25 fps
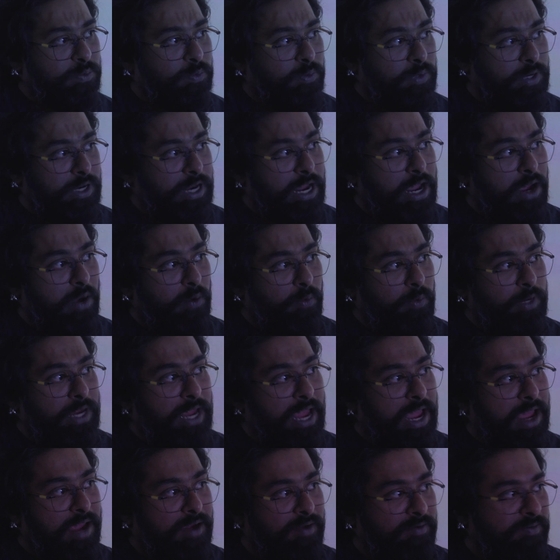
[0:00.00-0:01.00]
now we
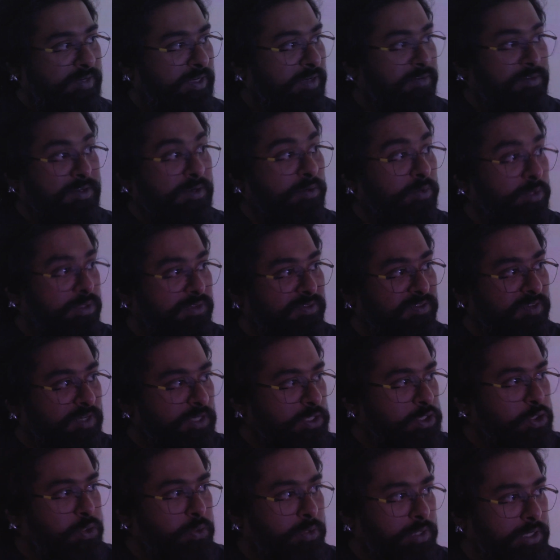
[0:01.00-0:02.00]
have even with
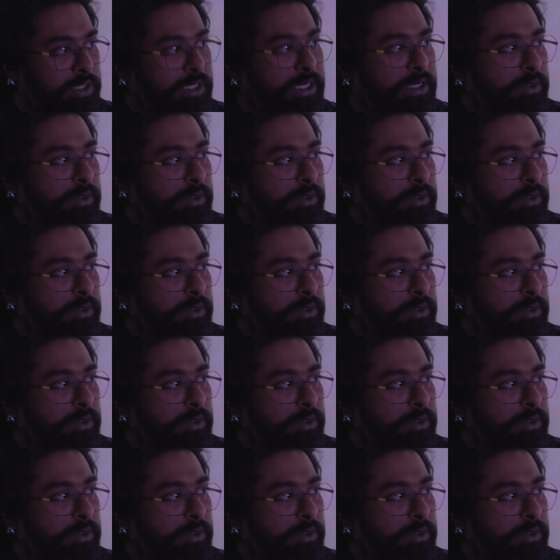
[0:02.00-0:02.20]
virtual.